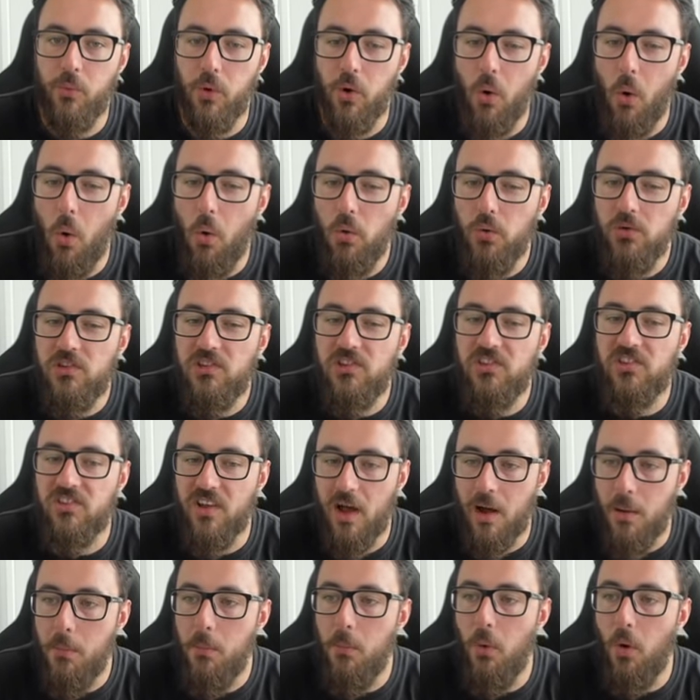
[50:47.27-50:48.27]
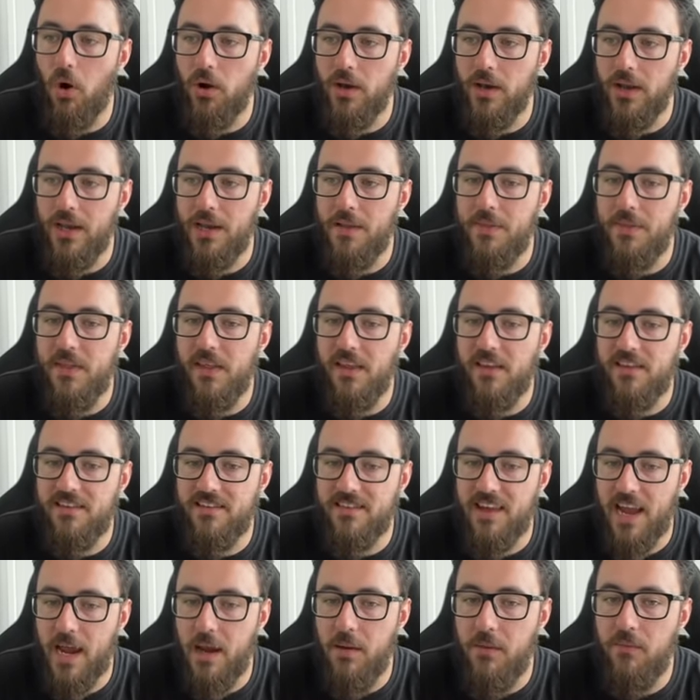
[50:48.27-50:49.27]
We're all somewhat in the
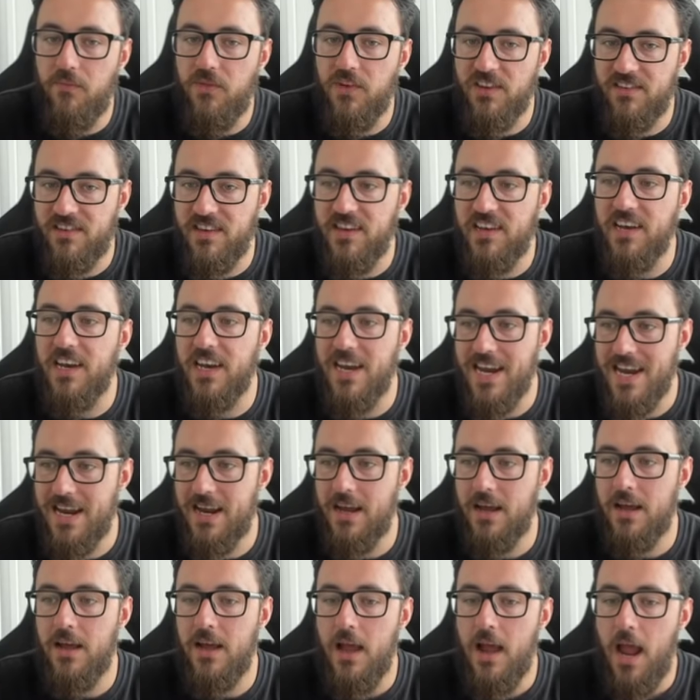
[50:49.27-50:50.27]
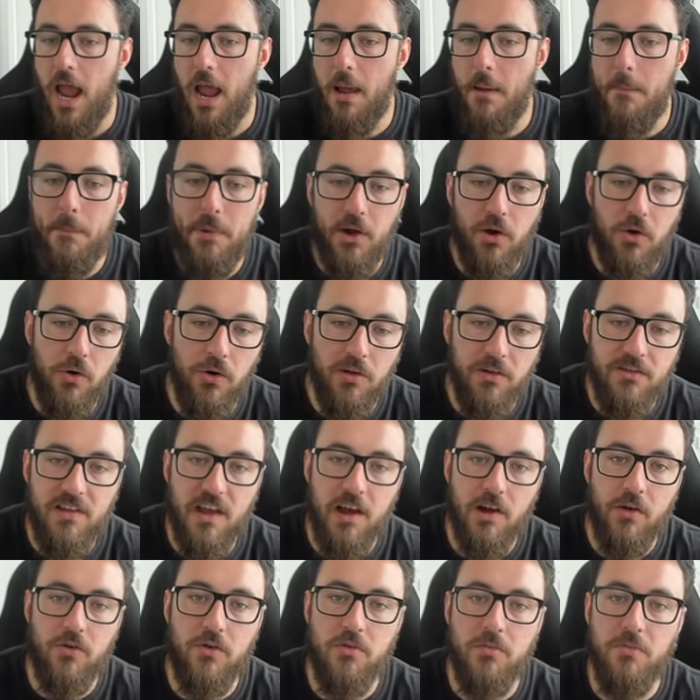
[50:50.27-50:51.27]
same vicinity, and because
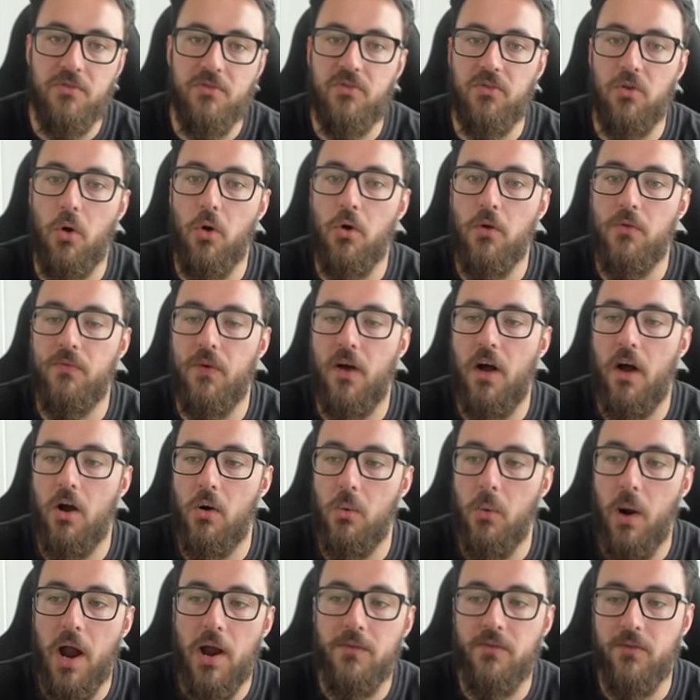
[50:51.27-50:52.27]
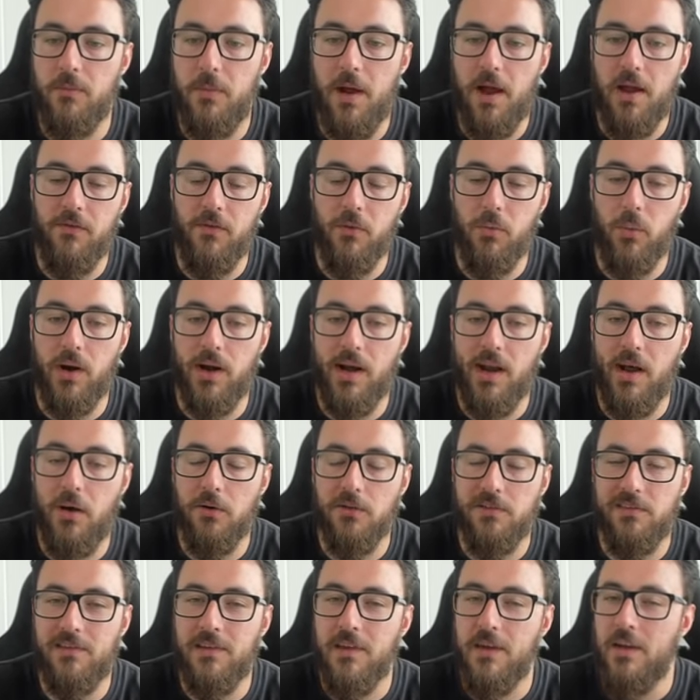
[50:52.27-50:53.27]
Hecarim's so far away from everyone
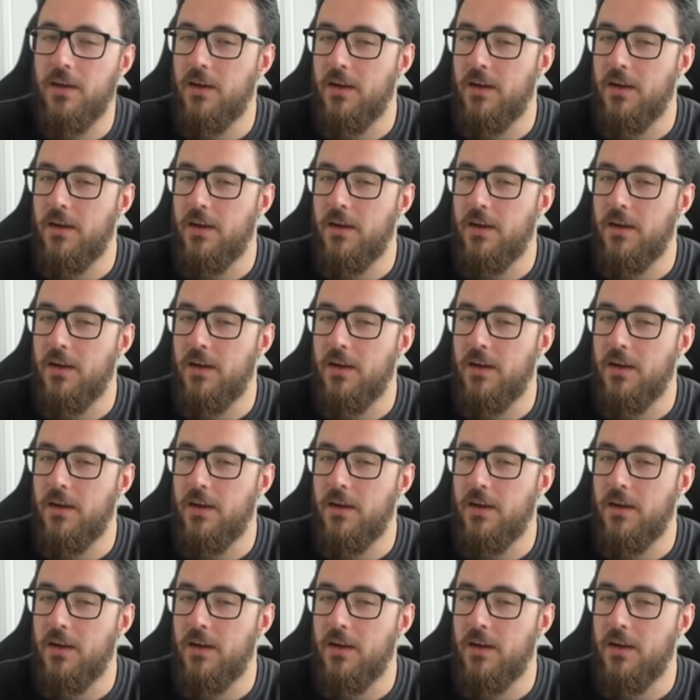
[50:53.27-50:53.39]
else,